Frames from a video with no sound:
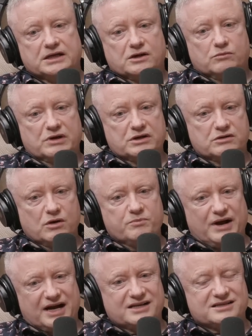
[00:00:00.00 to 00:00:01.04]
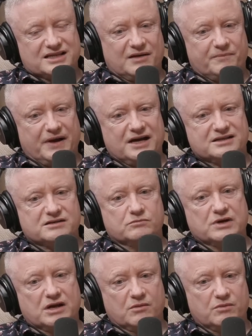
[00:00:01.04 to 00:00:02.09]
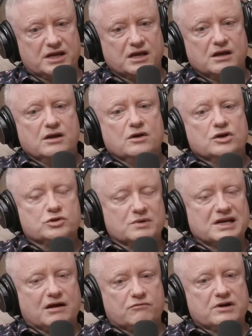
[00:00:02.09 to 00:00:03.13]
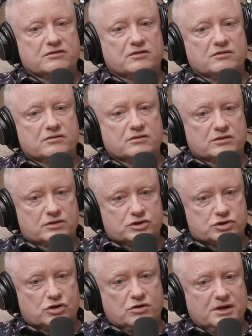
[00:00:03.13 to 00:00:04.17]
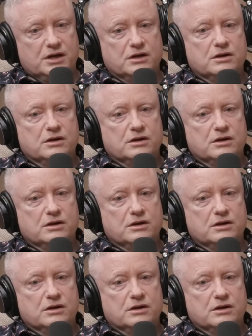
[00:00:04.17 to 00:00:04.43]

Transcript: We go back to that past, and we get rid of the trauma.